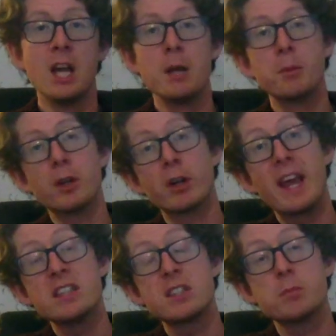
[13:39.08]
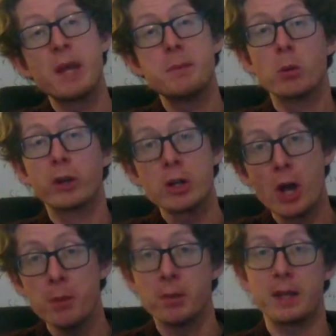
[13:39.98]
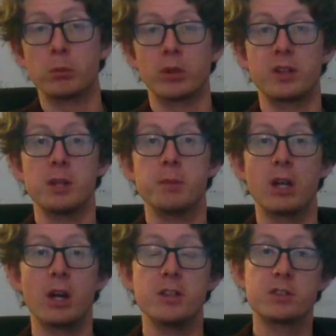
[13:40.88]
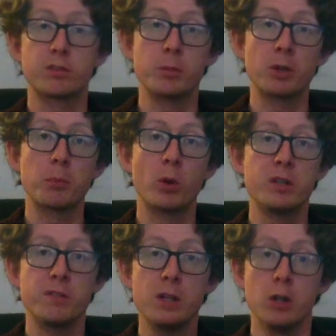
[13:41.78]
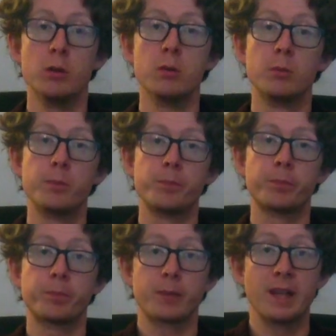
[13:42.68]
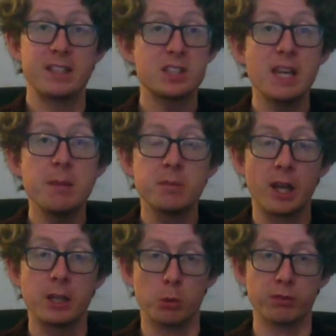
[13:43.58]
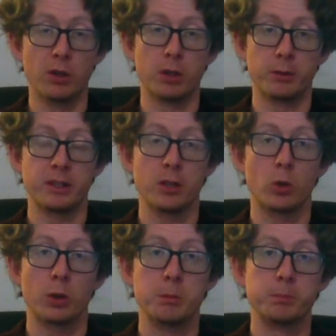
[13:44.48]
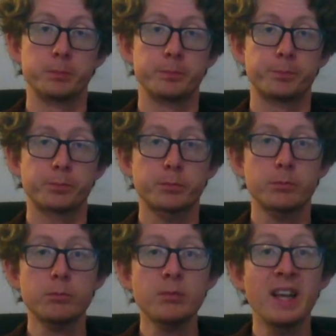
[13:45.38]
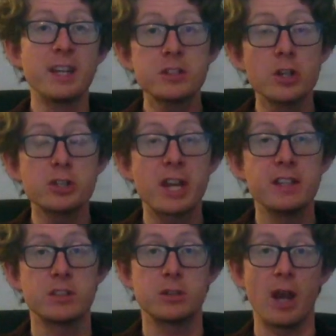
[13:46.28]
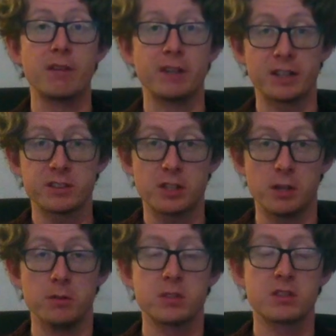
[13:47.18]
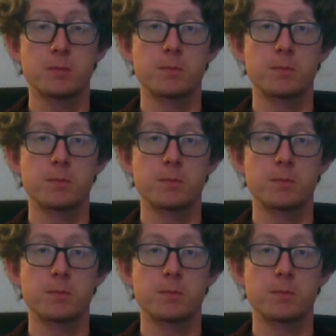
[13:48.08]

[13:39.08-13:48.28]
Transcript: But there are cases maybe where you're not blameworthy because, from your point of view, it seemed like you were following the norm. And in such cases, you have an excuse.